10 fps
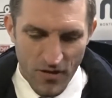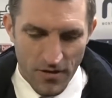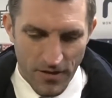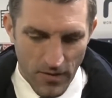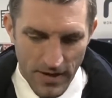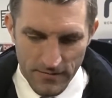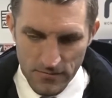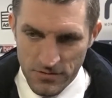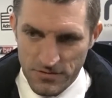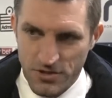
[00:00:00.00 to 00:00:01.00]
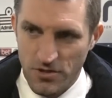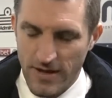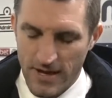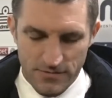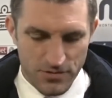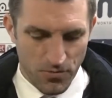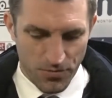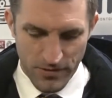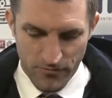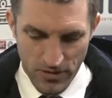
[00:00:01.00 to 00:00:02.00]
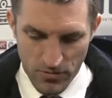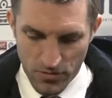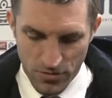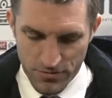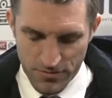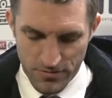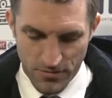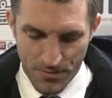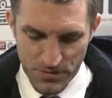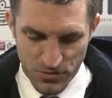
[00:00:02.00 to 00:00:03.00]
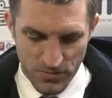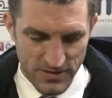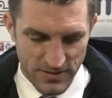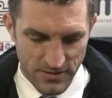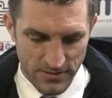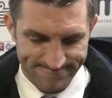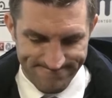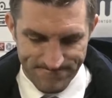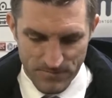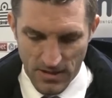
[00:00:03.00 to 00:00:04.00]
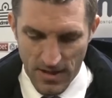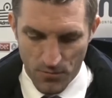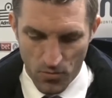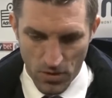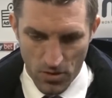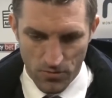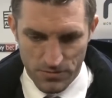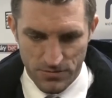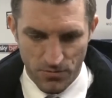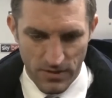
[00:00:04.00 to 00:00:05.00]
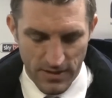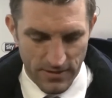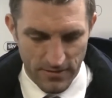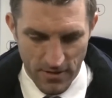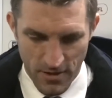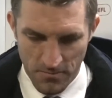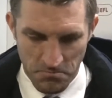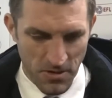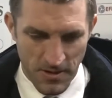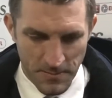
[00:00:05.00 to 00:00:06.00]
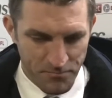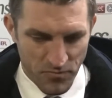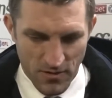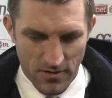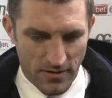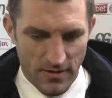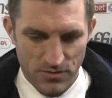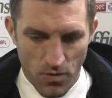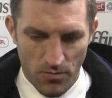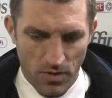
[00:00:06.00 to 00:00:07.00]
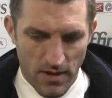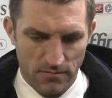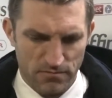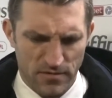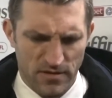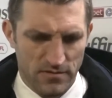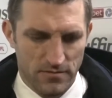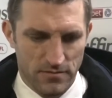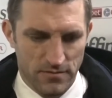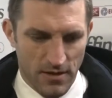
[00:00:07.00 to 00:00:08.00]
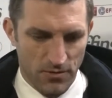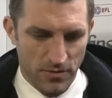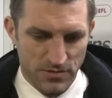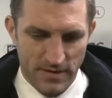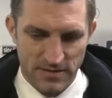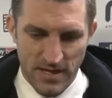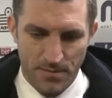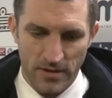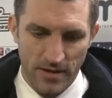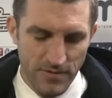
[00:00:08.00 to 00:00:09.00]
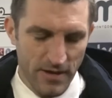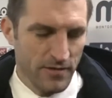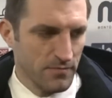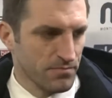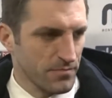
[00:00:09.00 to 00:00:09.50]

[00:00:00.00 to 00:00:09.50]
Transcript: I think we had certainly had two or three real good opportunities to get more goals than we did. I think there's one where Dan Udo's about to tap it in the empty end.